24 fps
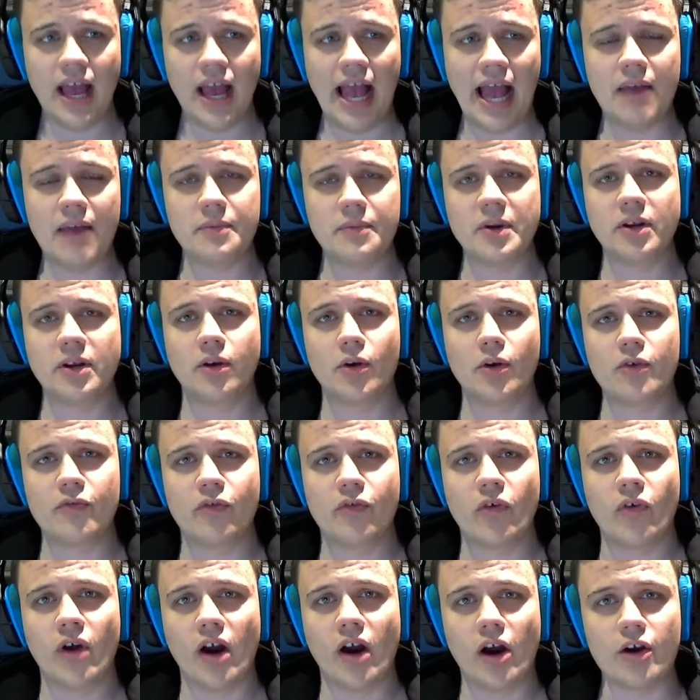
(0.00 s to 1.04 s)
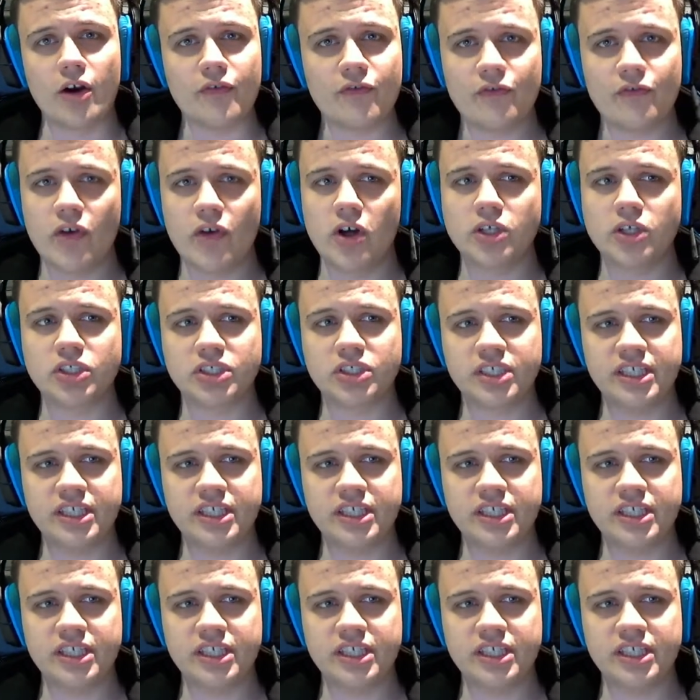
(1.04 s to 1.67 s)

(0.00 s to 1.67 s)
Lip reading: and we're going for our first